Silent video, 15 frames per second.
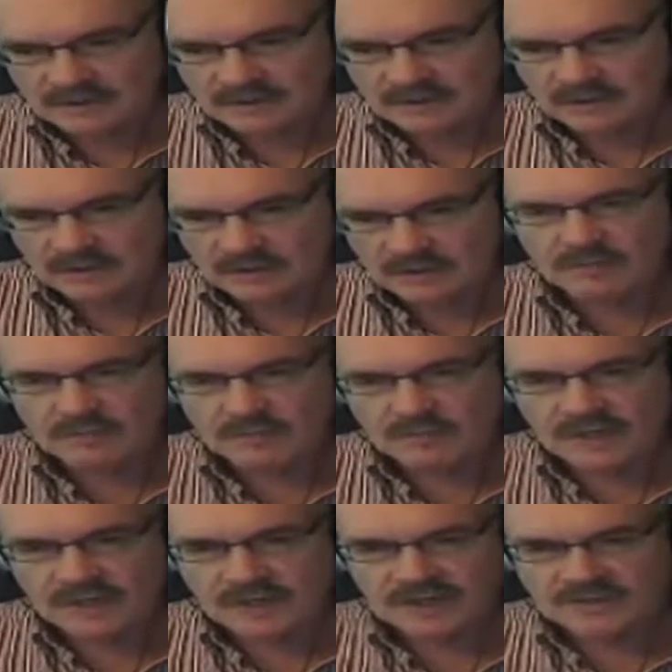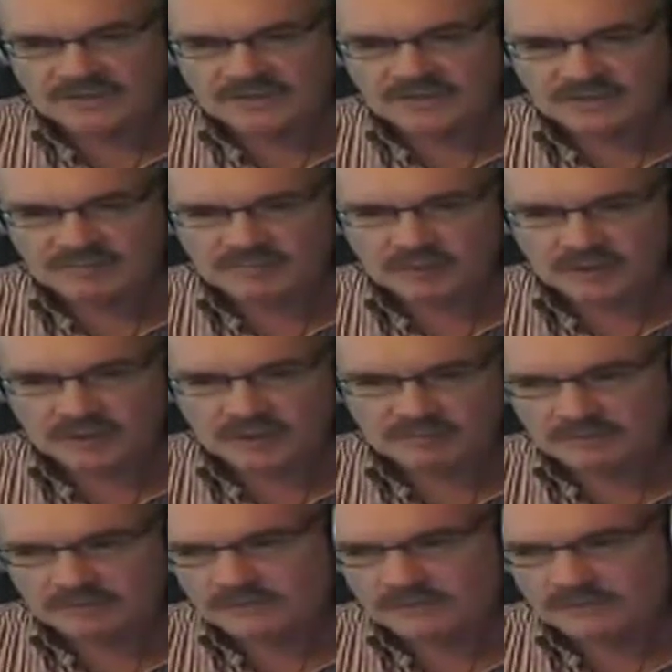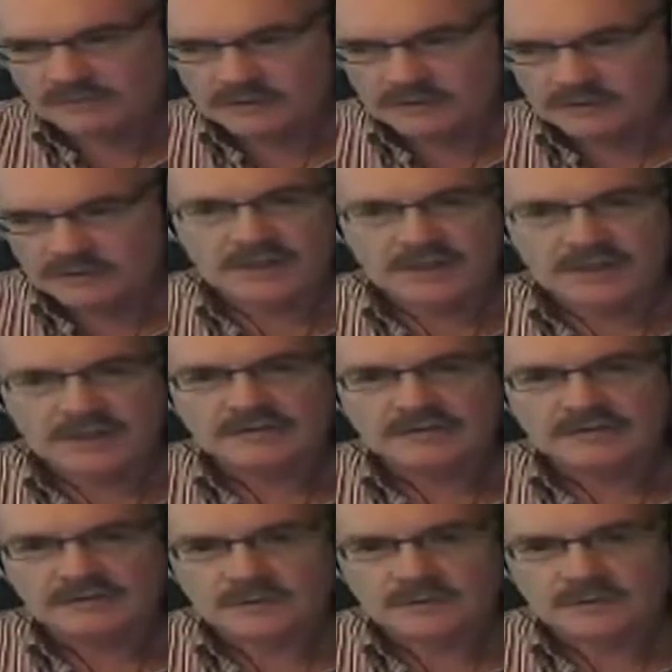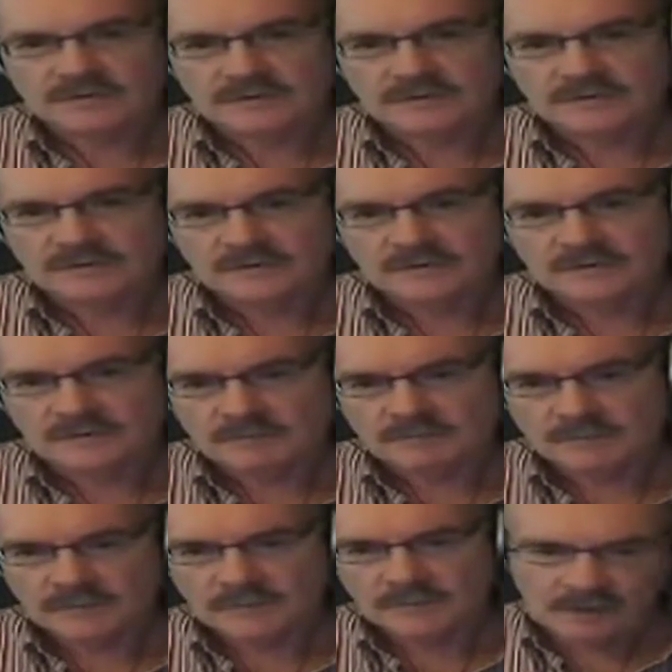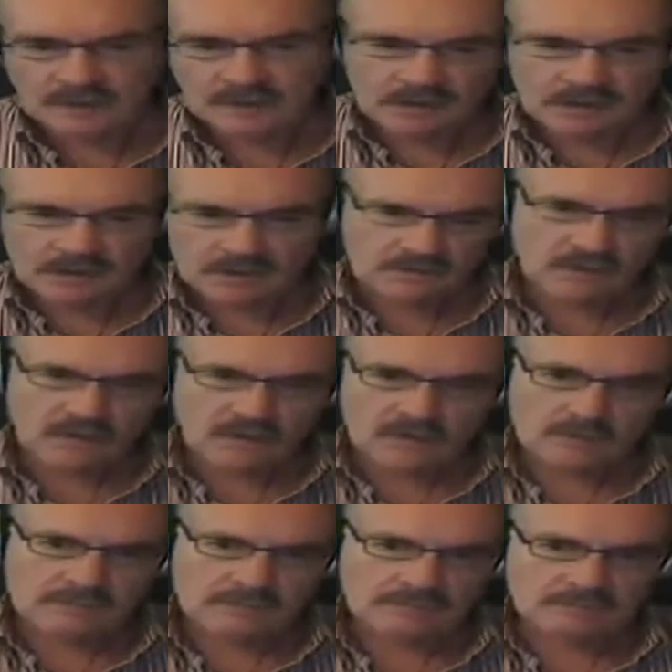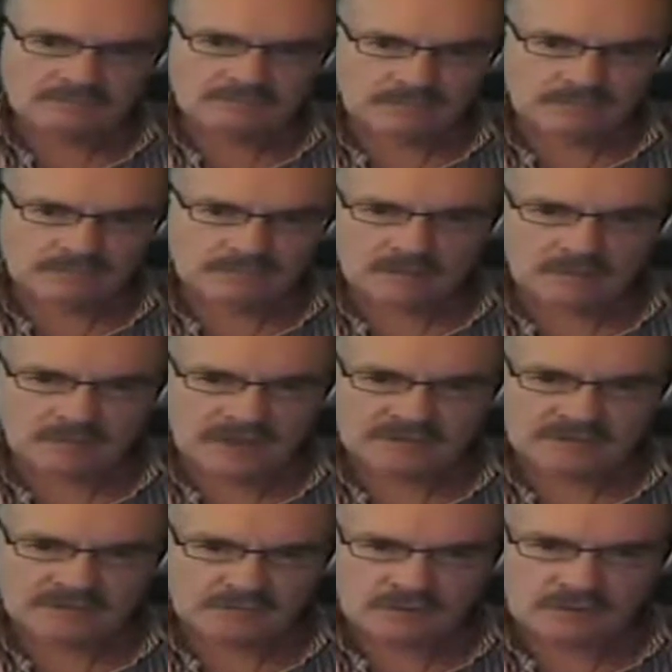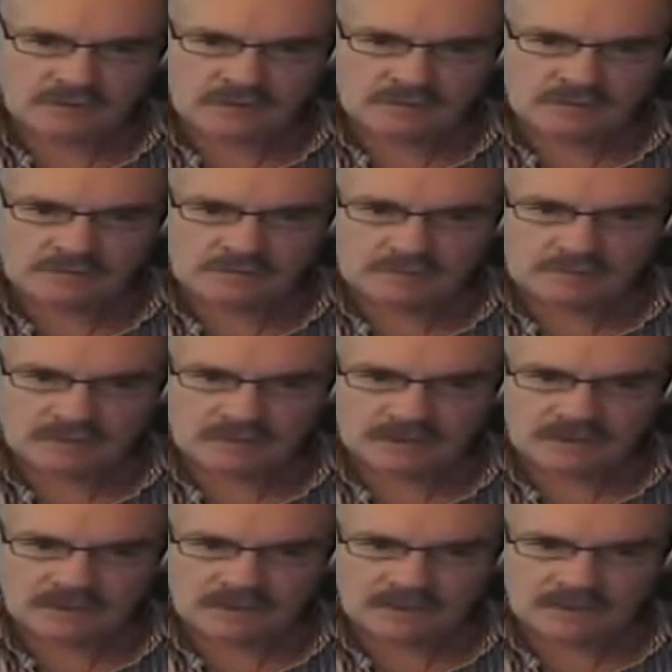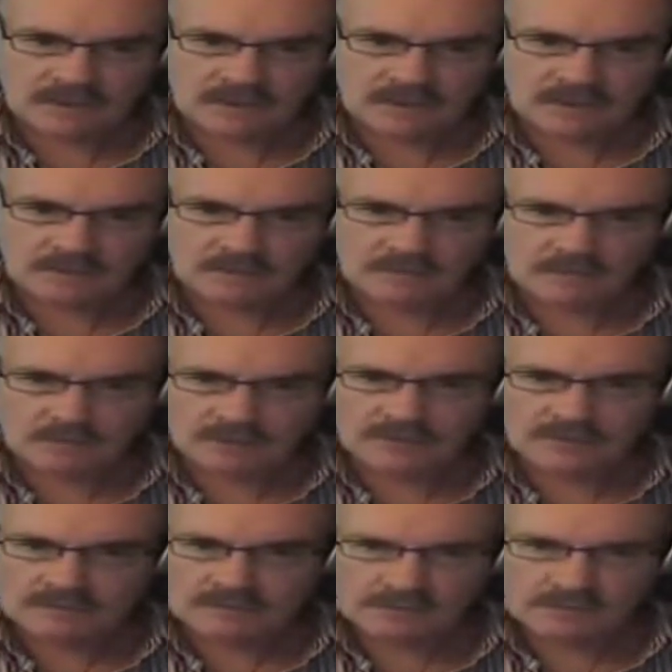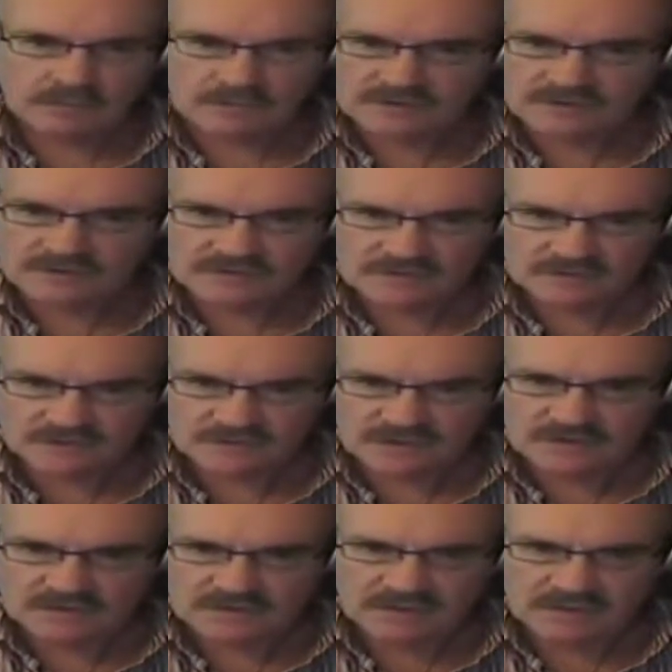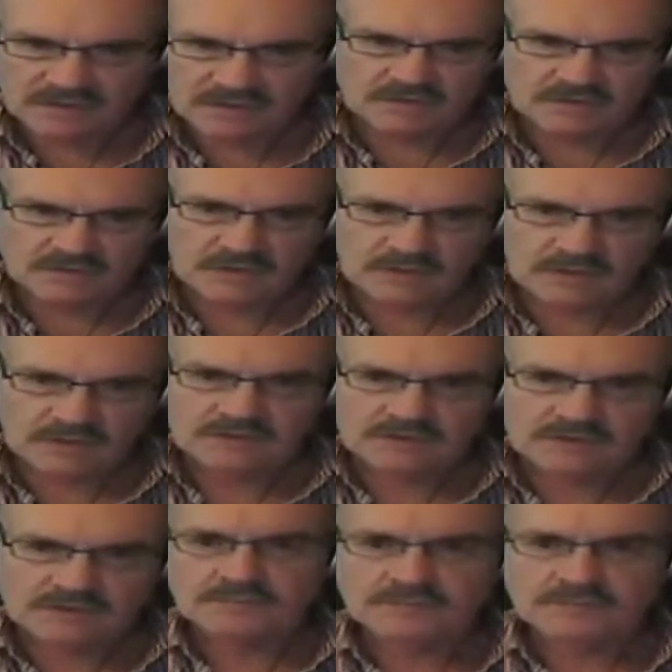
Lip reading: you have to pass that checkpoint before you can get into the rest of the system. So a backdoor wouldn't succeed in that situation.